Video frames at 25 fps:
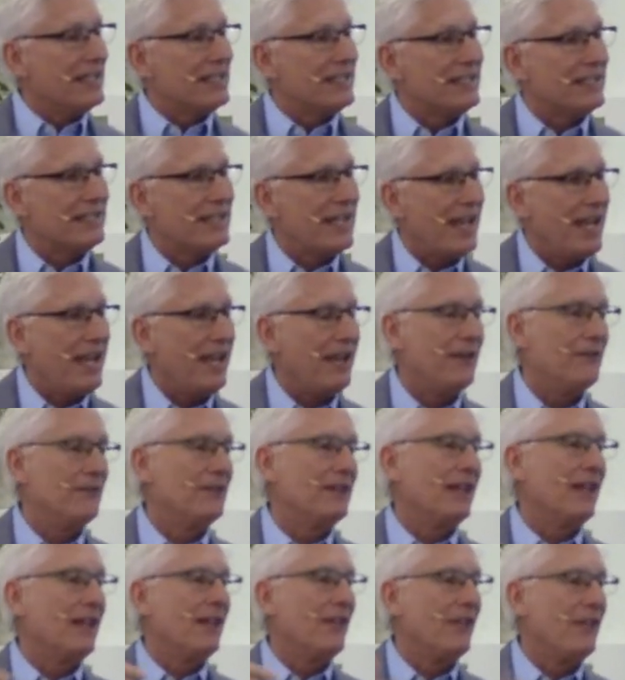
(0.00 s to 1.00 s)

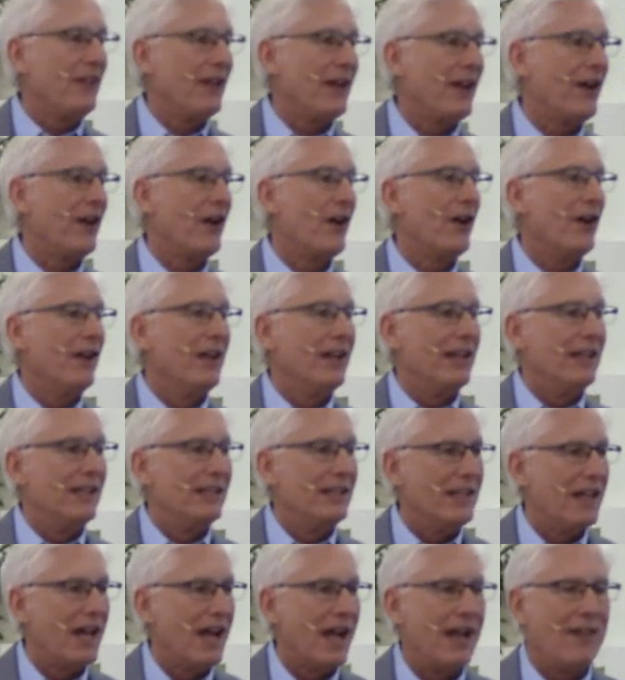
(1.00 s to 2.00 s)
saved and they're
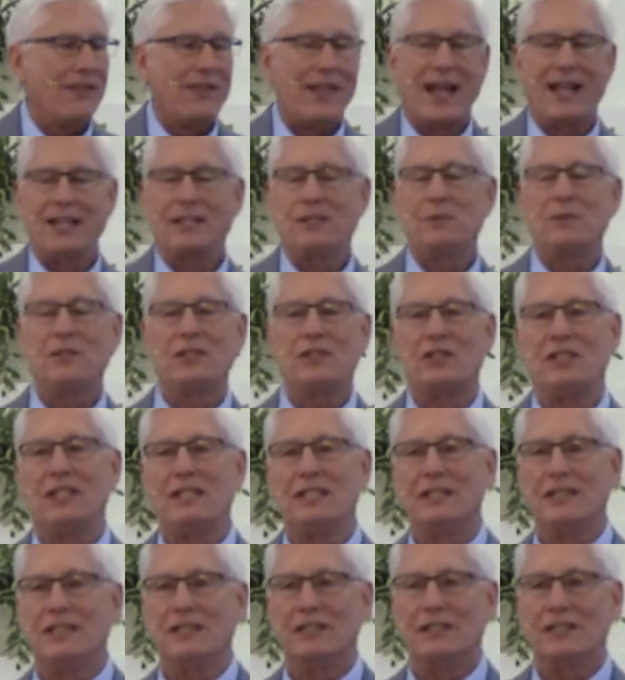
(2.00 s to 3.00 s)
not. That's what
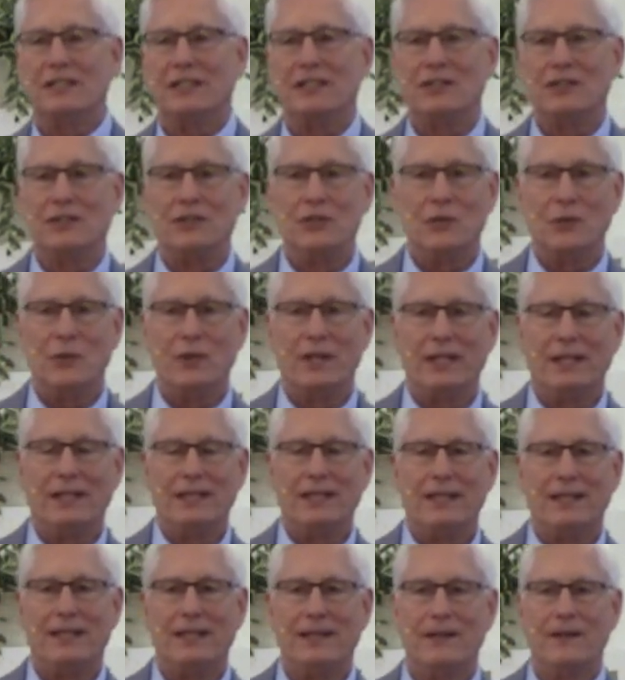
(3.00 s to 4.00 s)
Jesus is doing
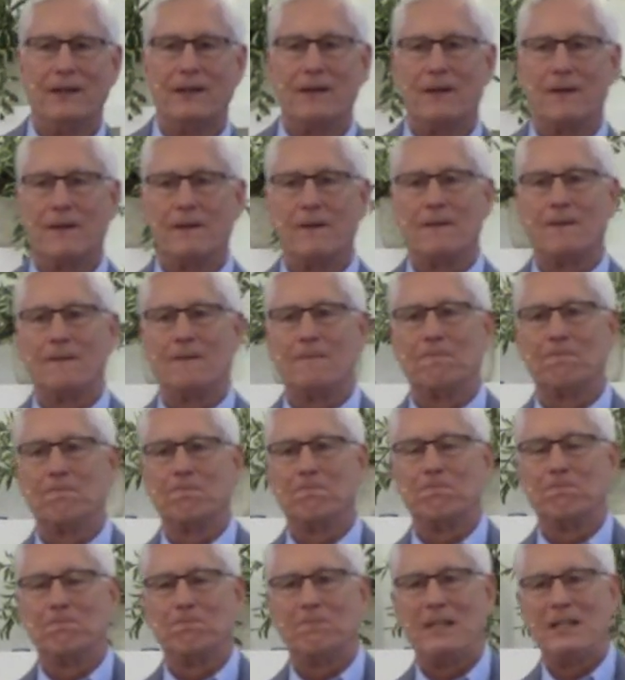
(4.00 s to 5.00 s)
here.
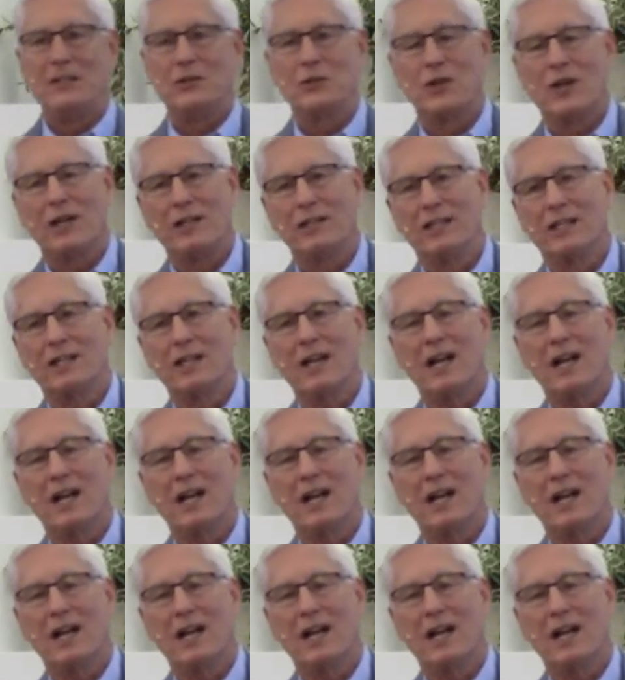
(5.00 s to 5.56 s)
He's drawing the